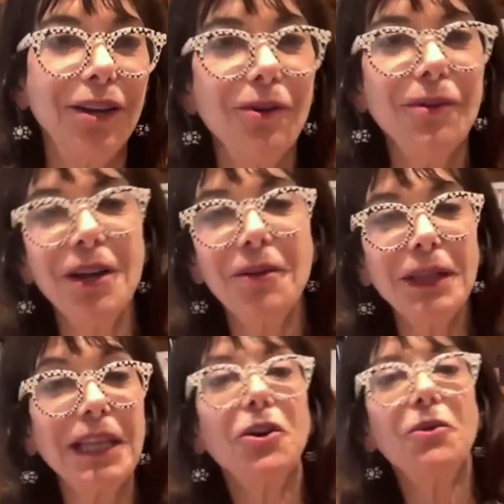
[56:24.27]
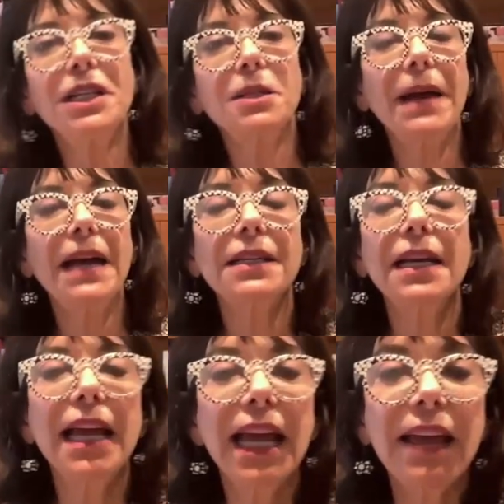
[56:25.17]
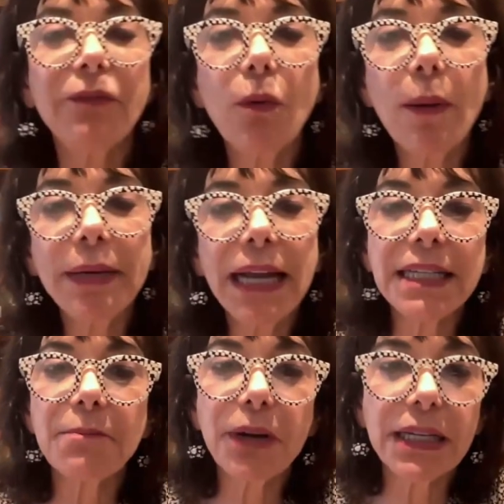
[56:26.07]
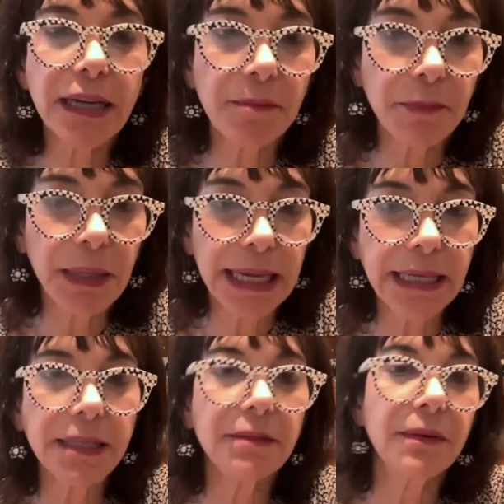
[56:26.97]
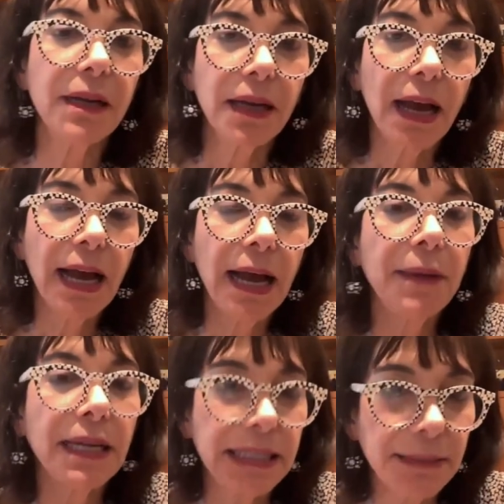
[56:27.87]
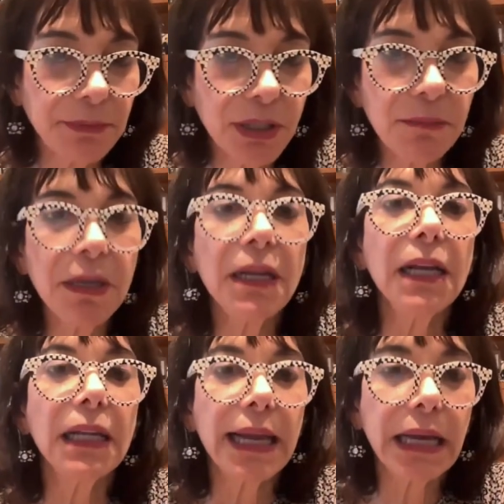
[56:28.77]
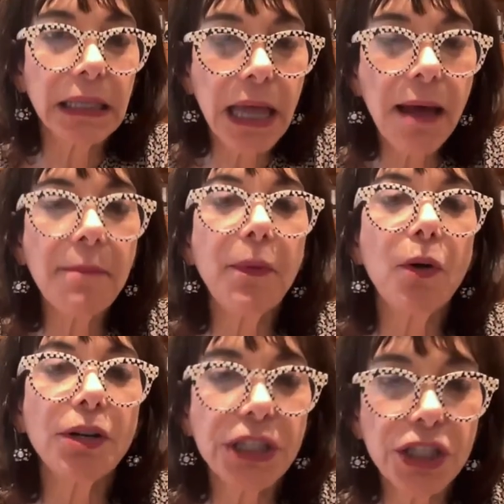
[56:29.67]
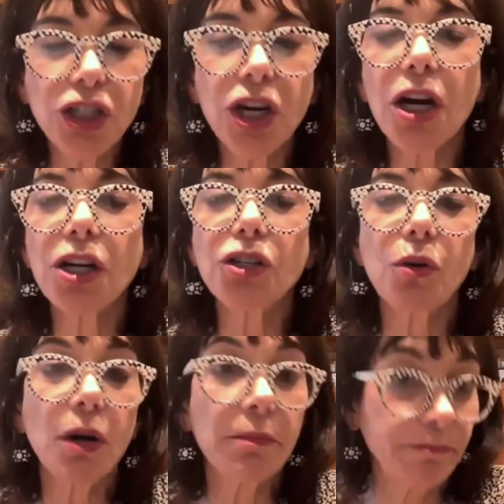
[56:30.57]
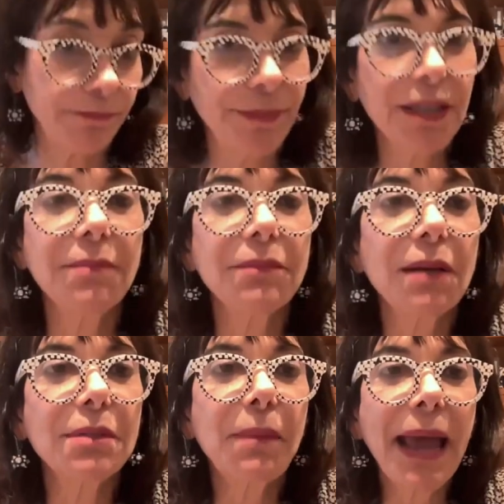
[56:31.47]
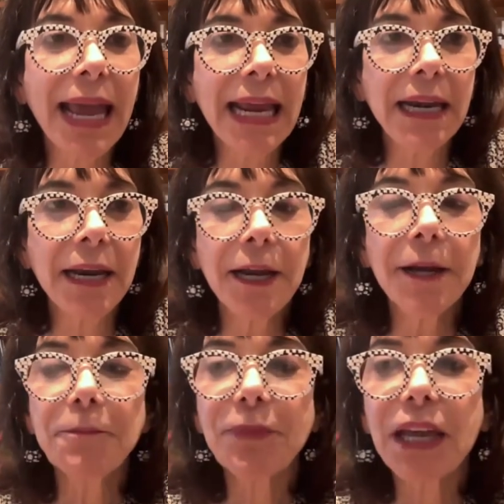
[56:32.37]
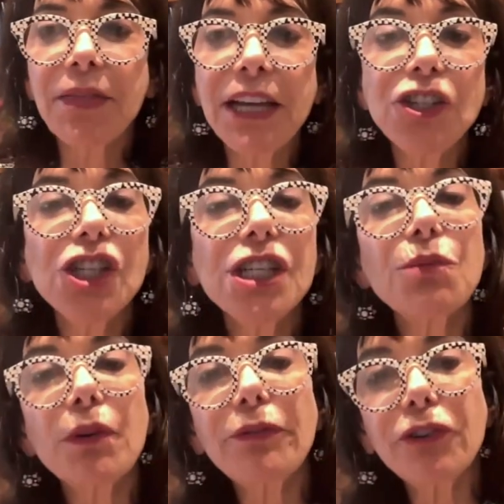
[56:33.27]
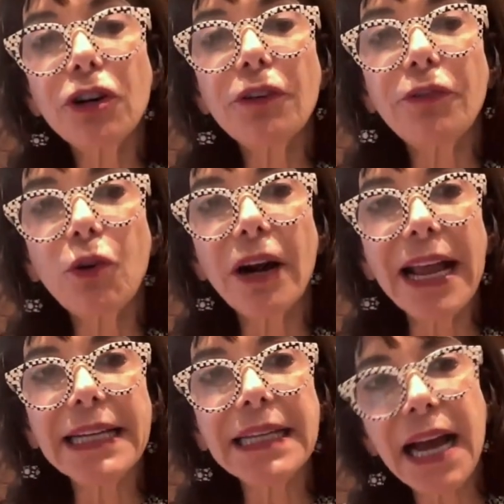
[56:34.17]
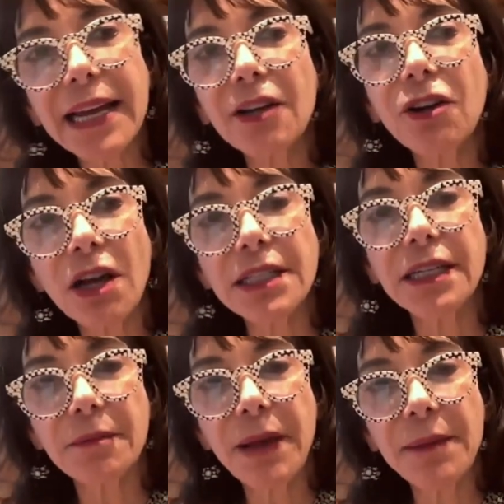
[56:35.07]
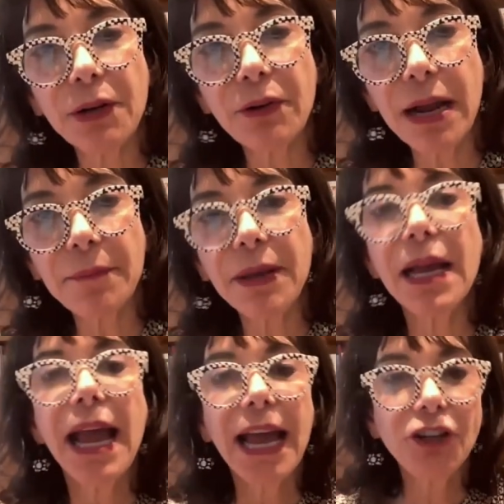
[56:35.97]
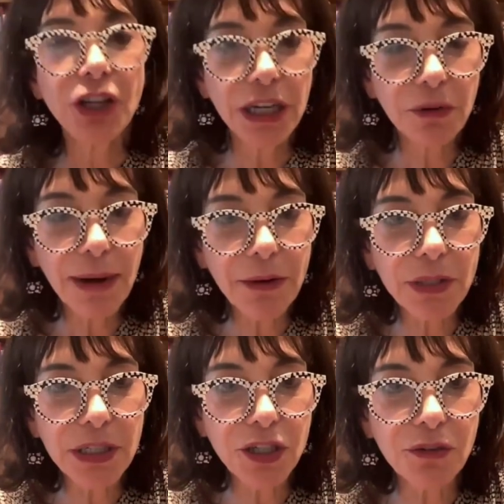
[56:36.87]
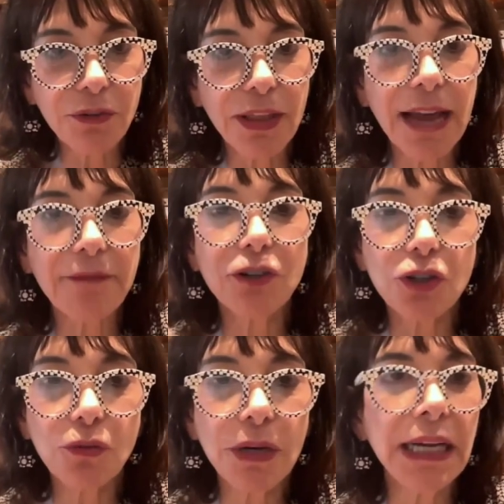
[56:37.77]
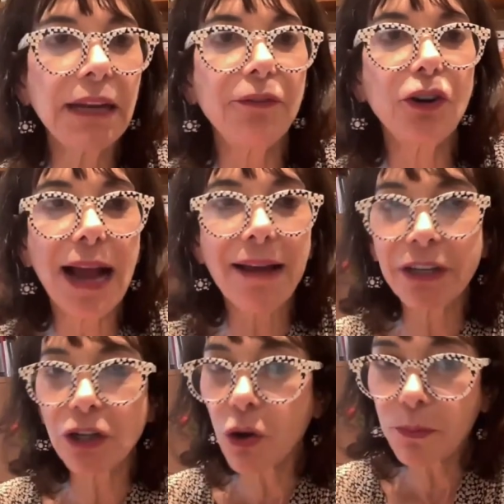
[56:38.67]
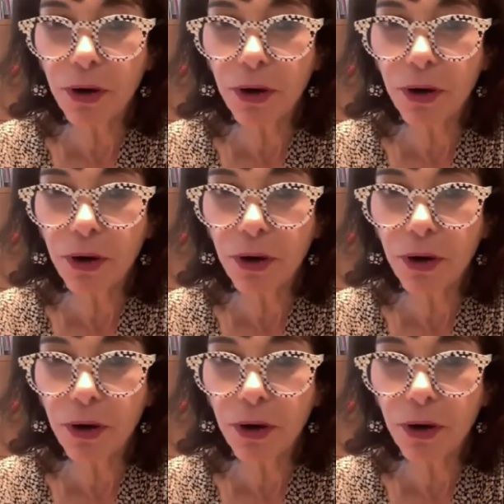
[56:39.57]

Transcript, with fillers: you know what they don't expect. If a woman has a breast complaint, um, a symptom like a lump or discharge or sometimes pain, then she's referred for a diagnostic mammogram, and you need a requisition for that. For screening, if you're having no